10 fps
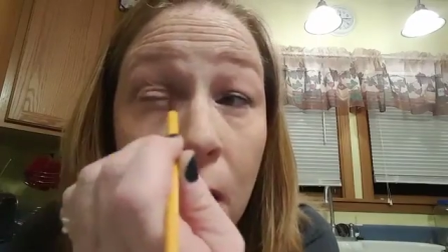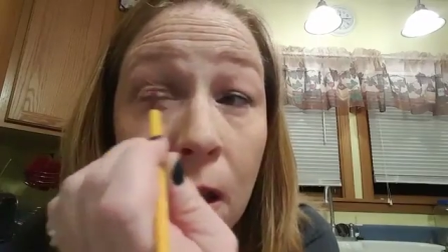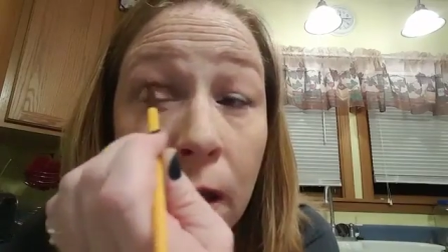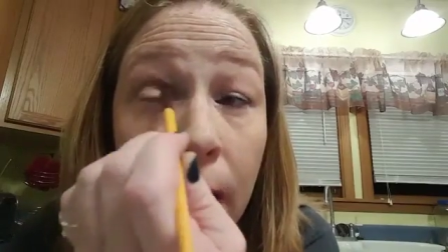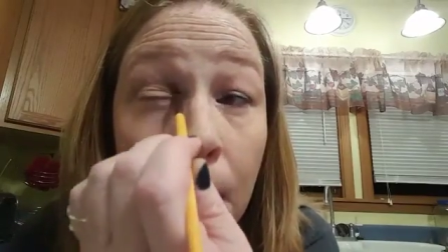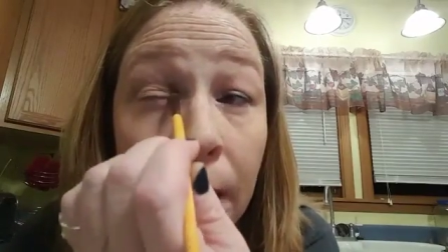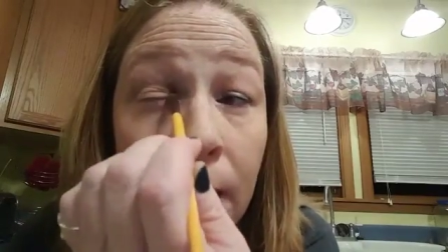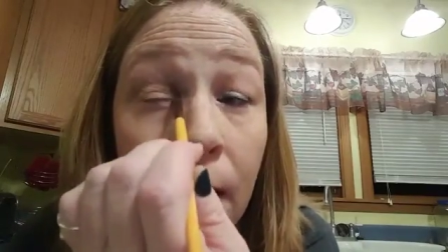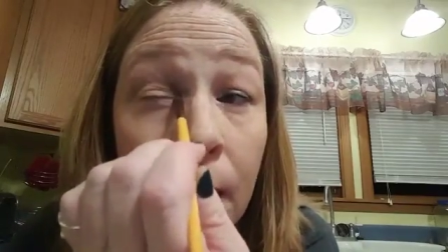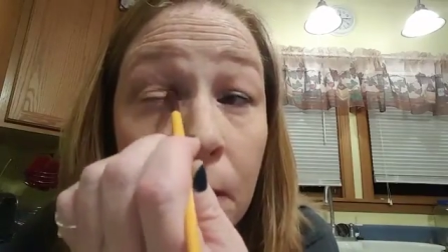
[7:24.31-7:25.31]
Like, how many
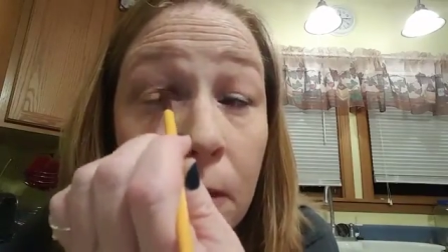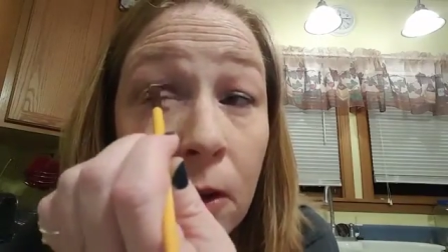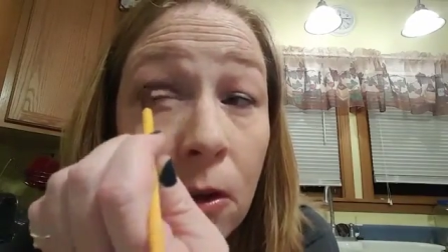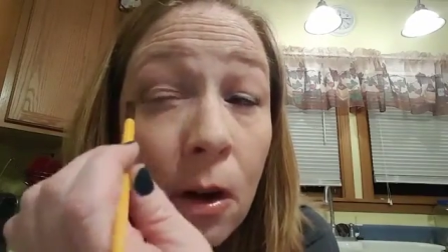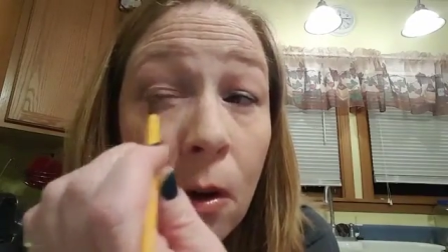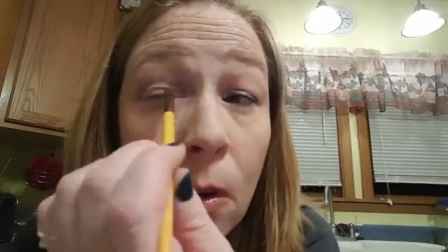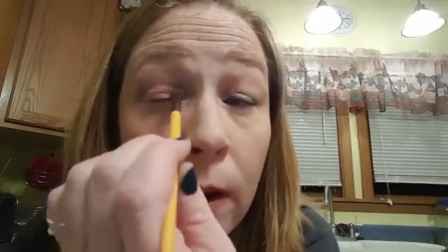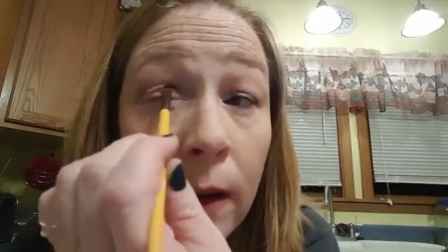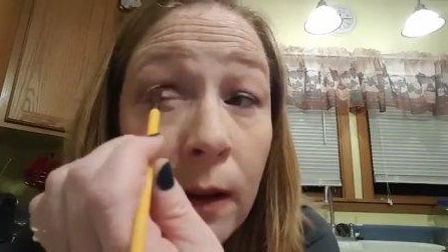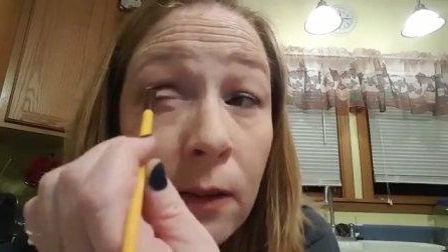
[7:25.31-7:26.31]
times do you go
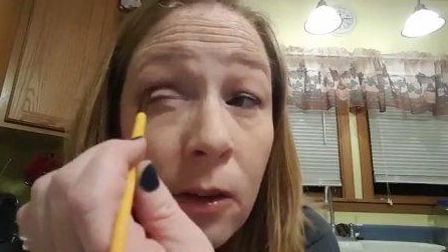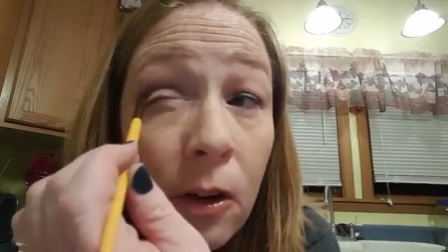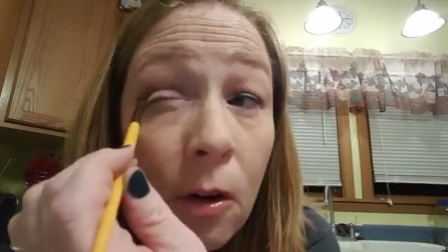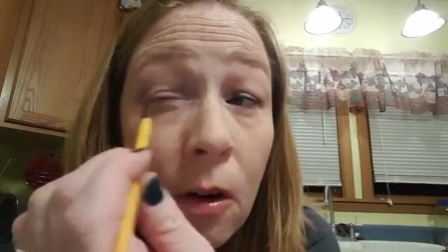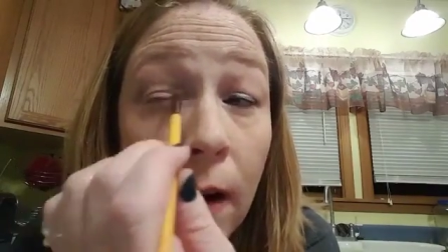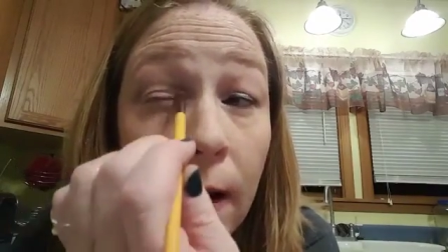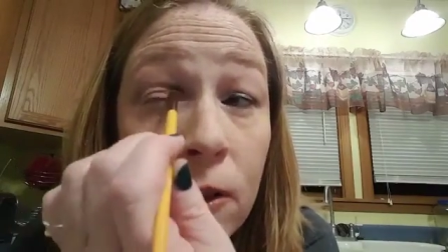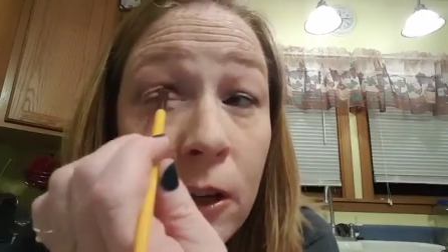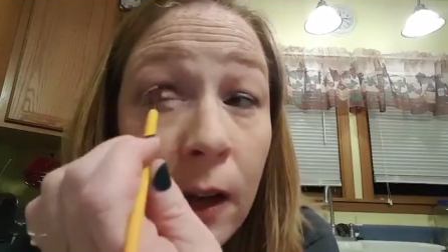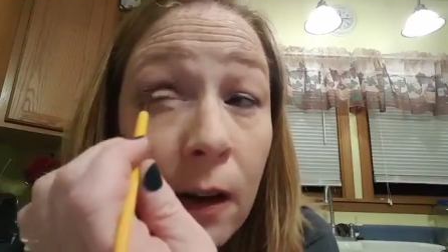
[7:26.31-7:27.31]
into your
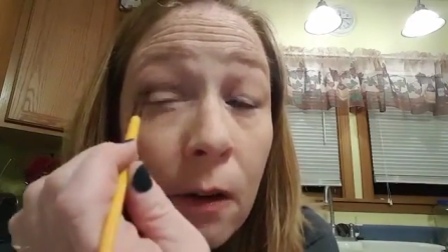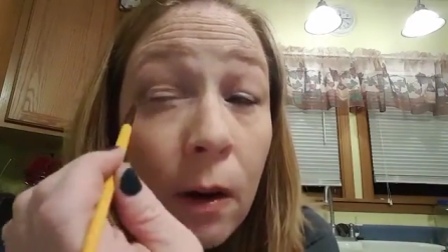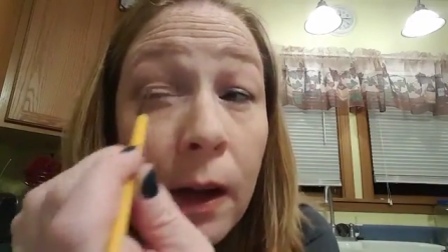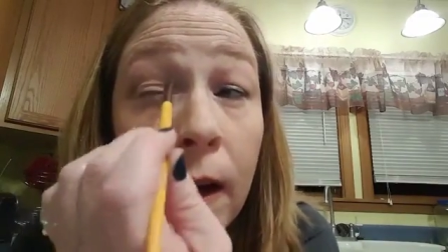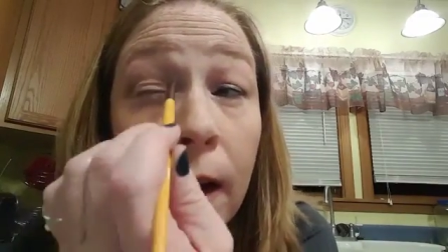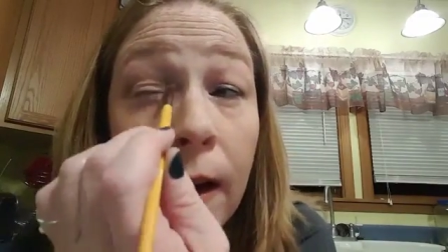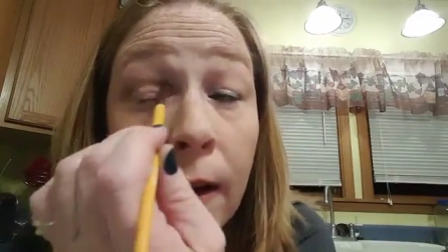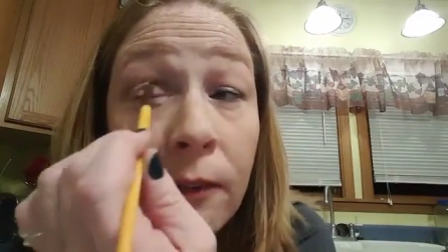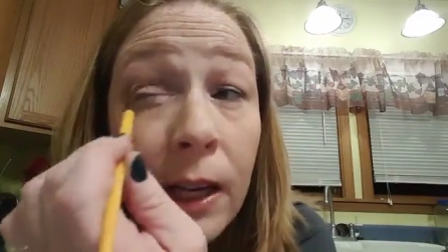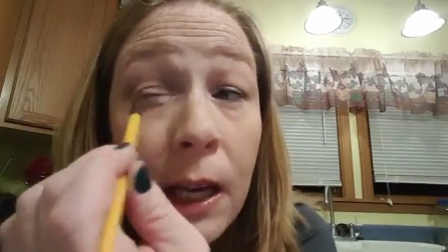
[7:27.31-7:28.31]
eyeshadow and
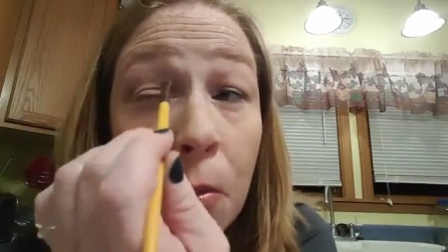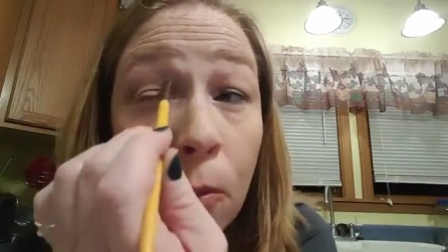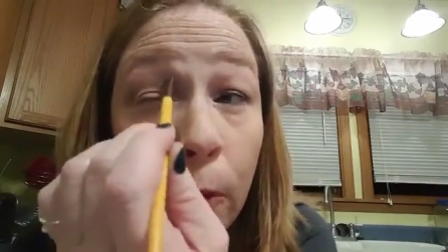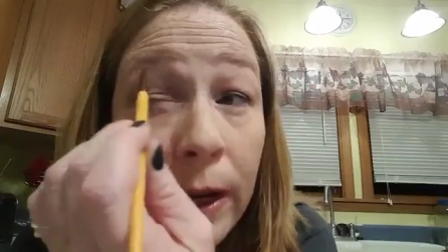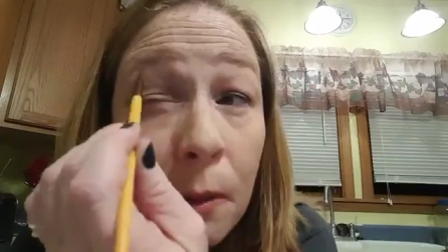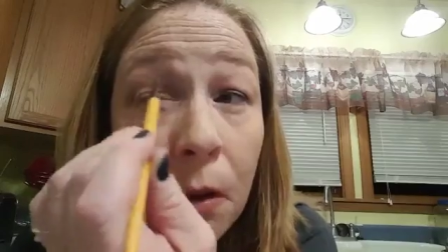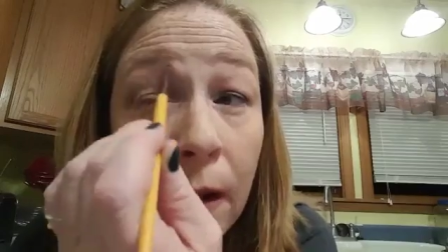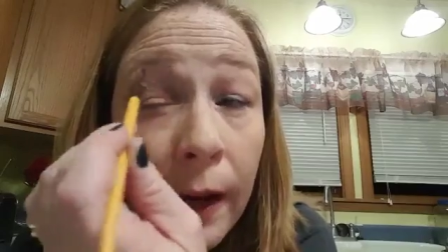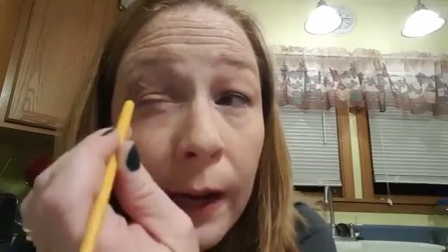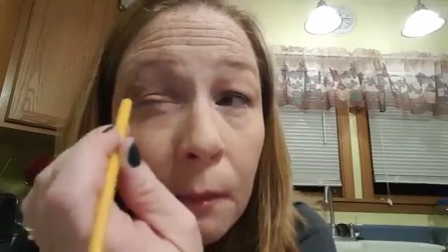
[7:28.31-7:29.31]
have to keep
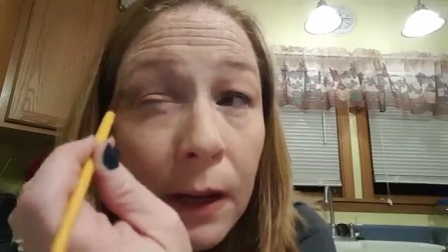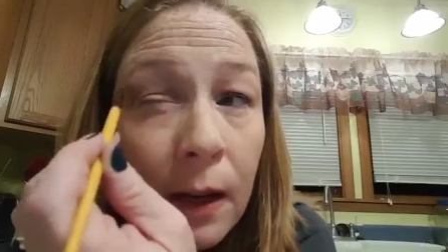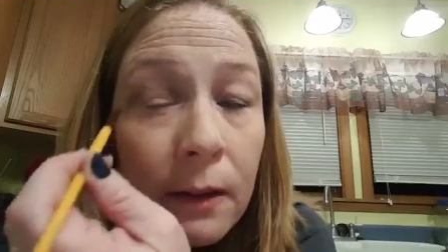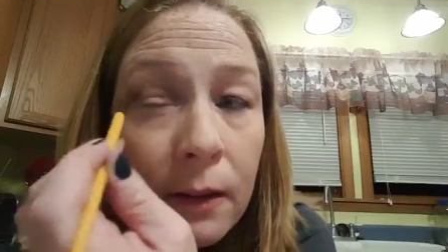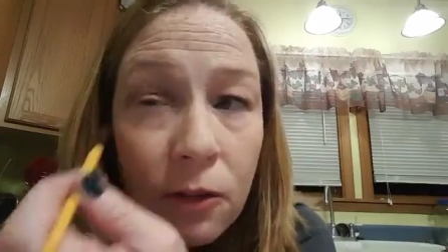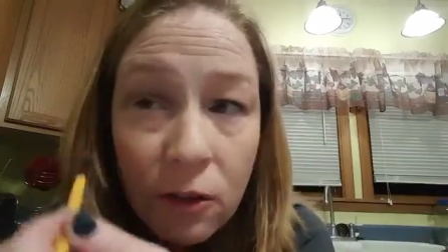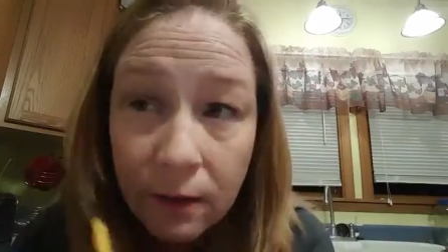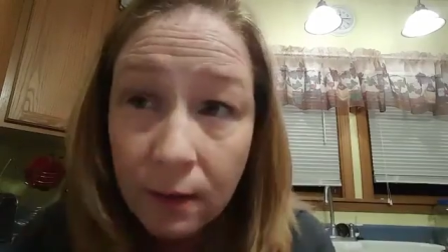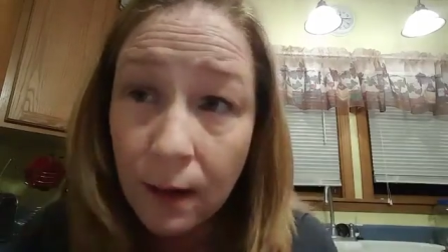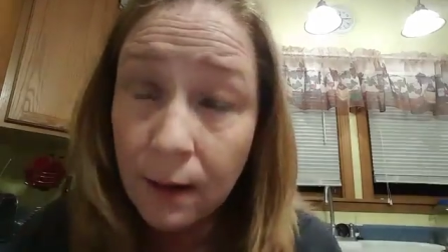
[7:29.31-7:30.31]
reapplying because it's
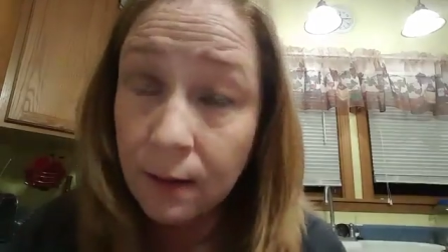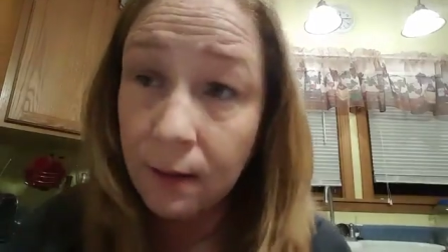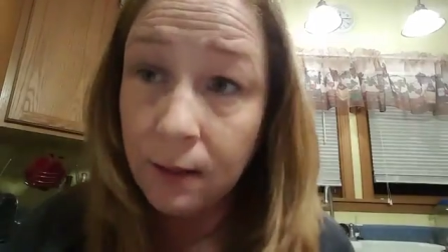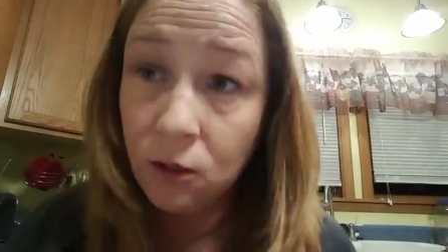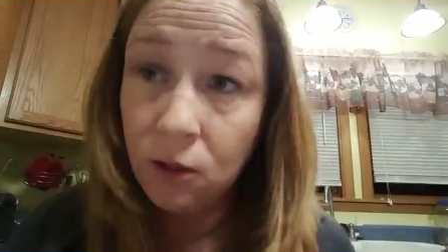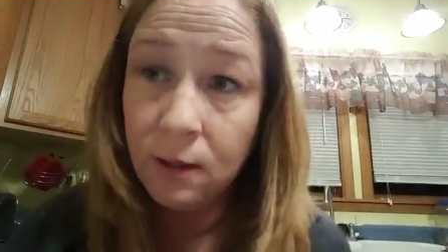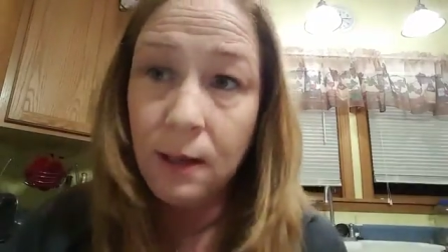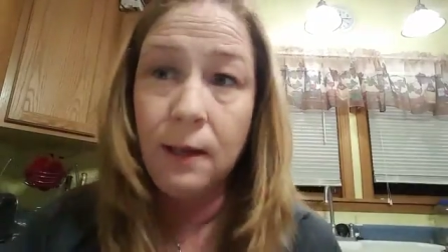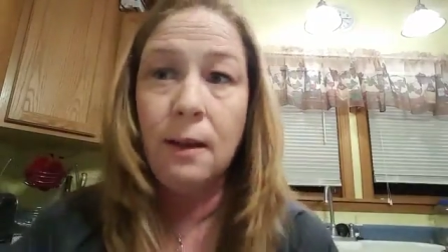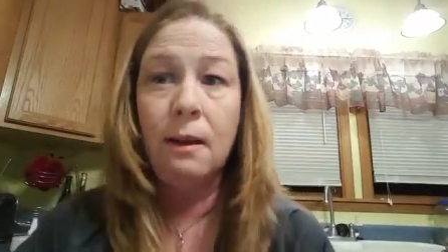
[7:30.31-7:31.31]
just not
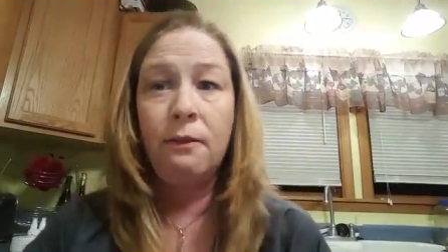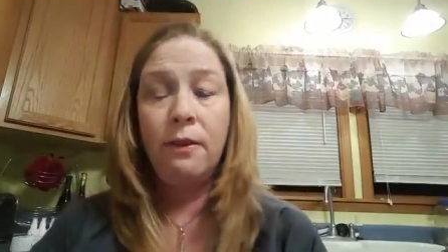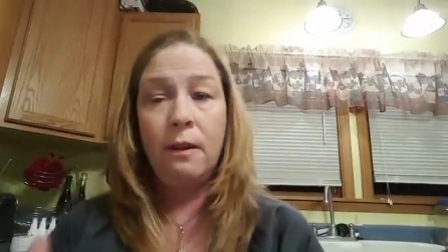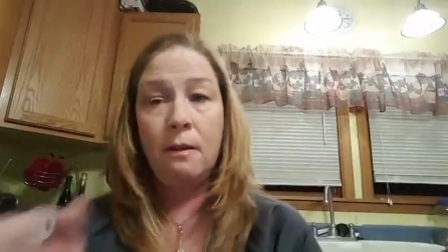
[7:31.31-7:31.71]
enough?